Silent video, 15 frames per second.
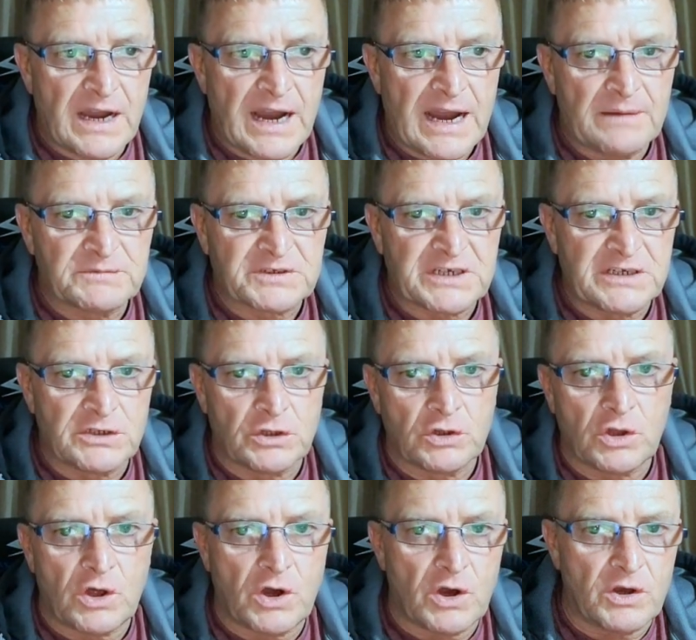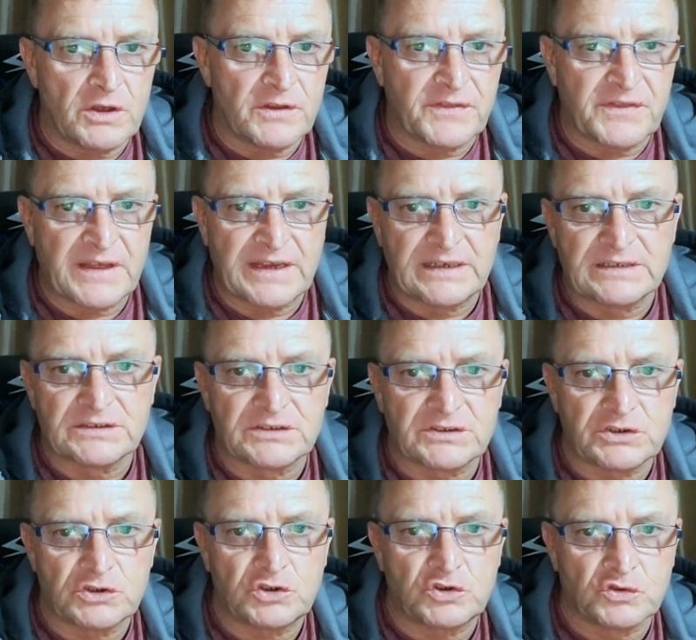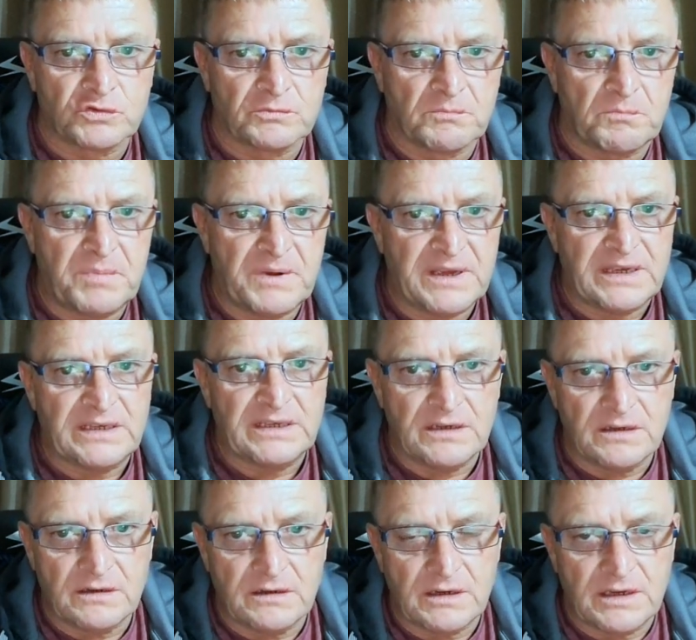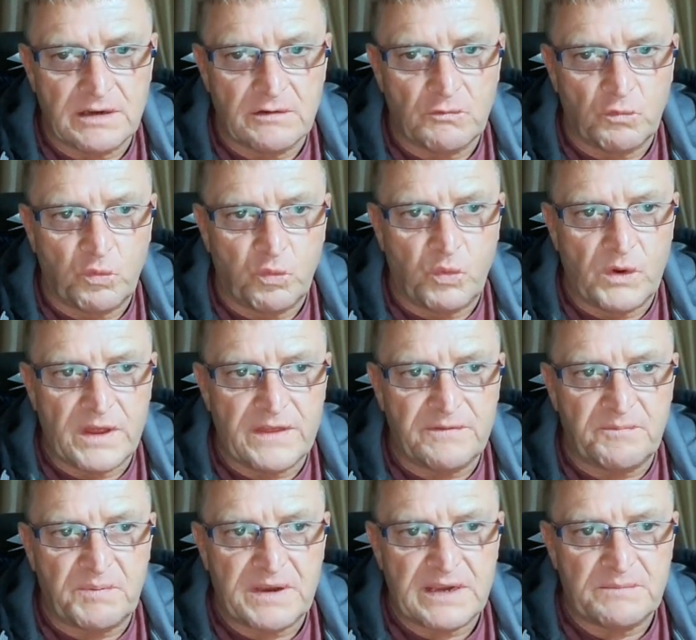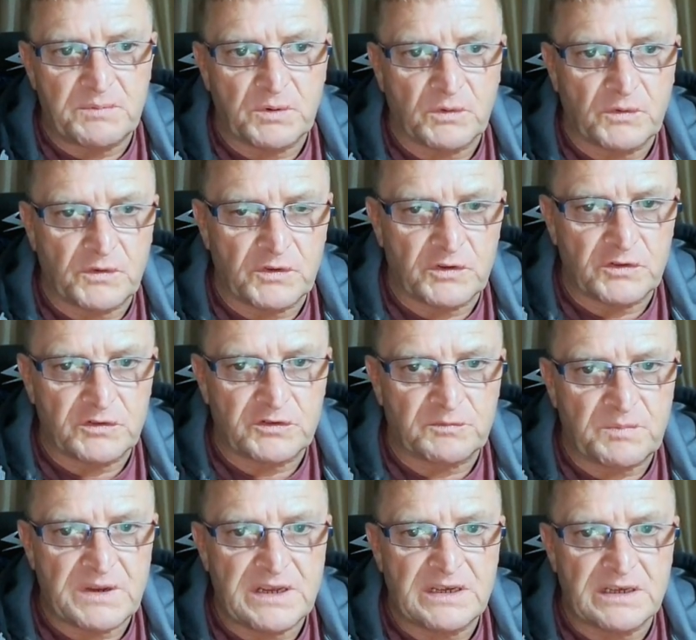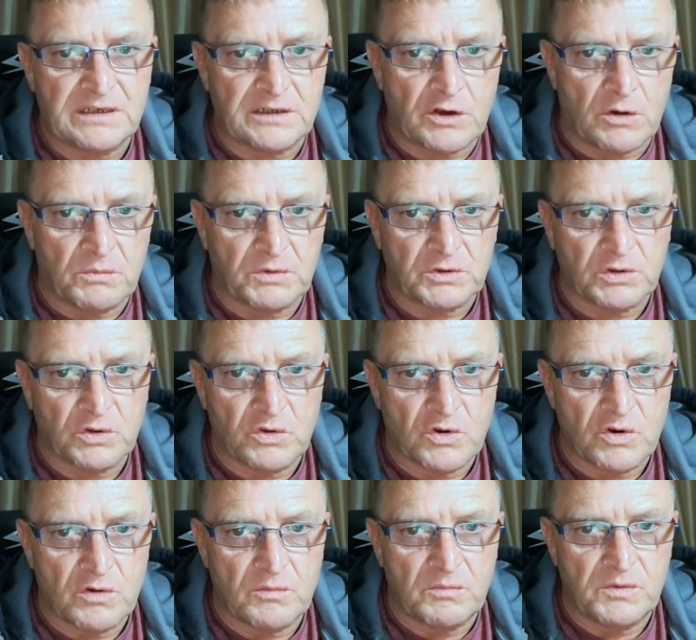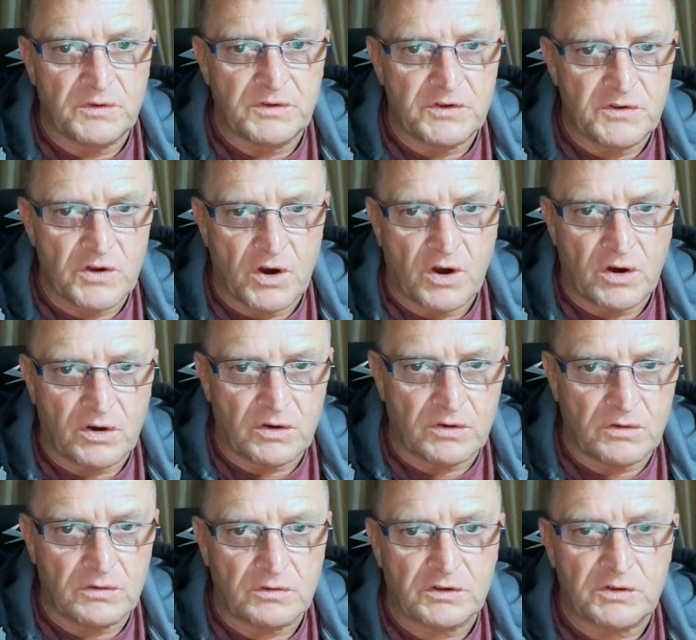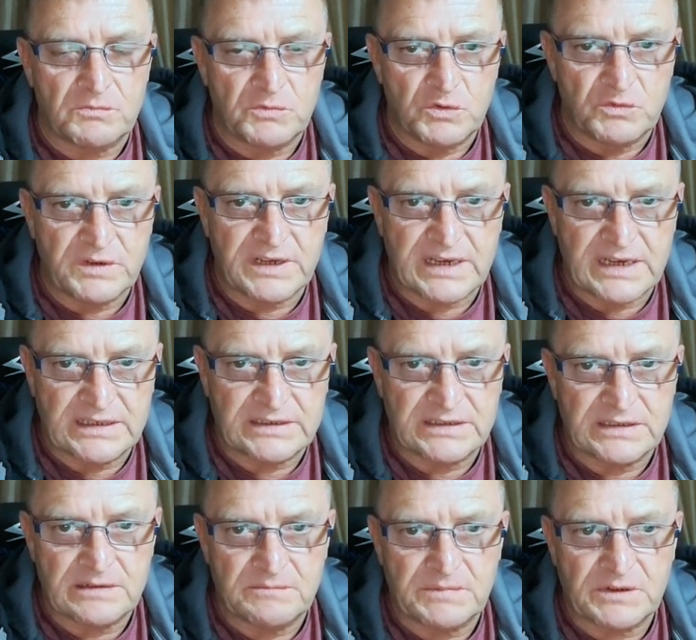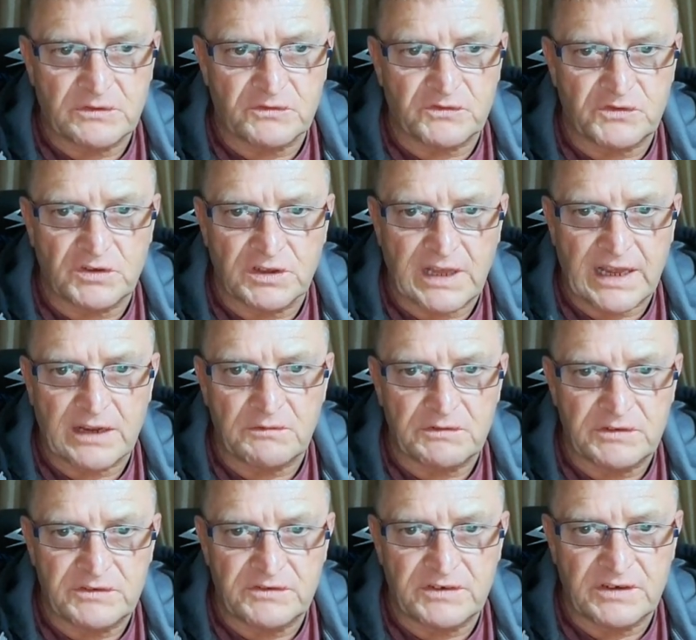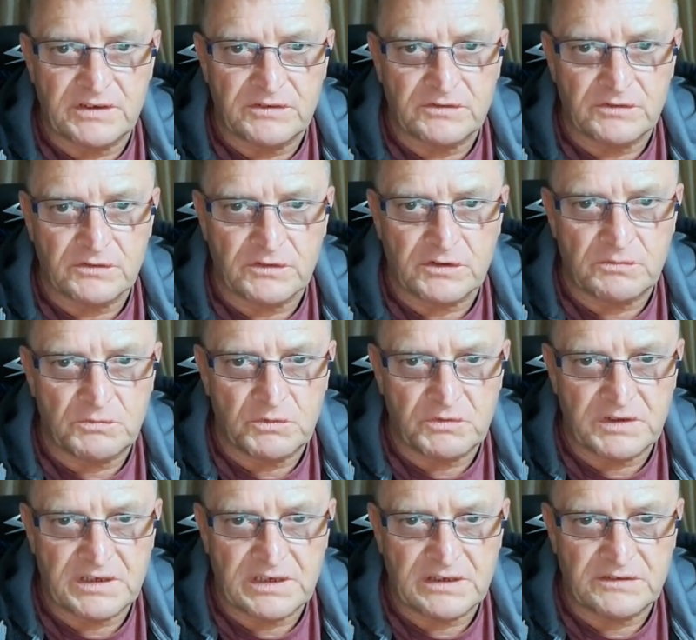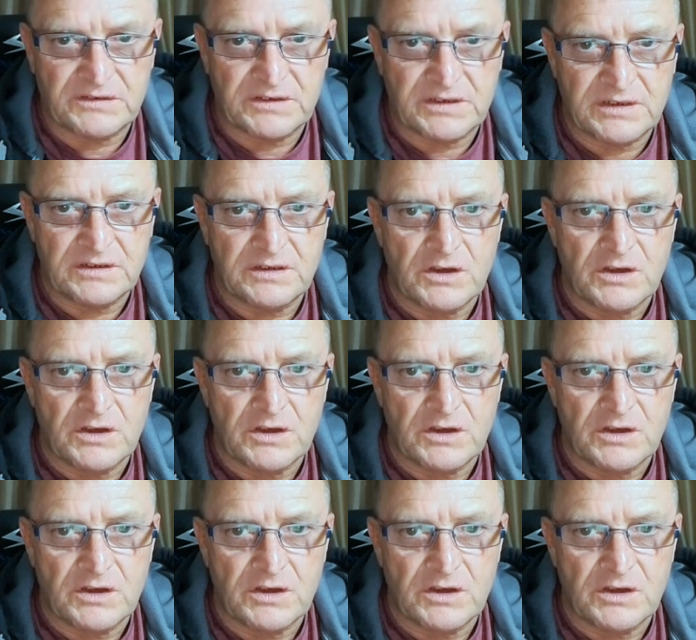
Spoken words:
I'm seeing a lot of things that shouldn't be with people that are speaking common law but are not communicating it because their language isn't communicating it.